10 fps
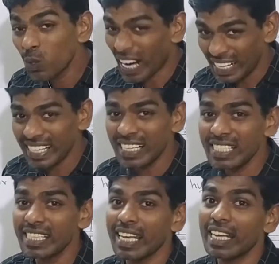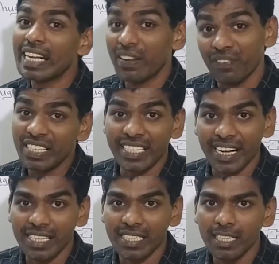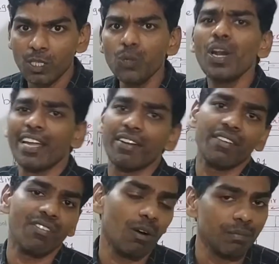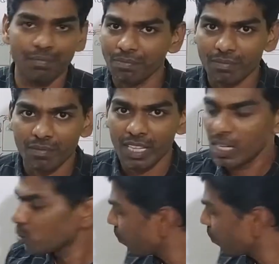condense the refrigerant to liquid form. So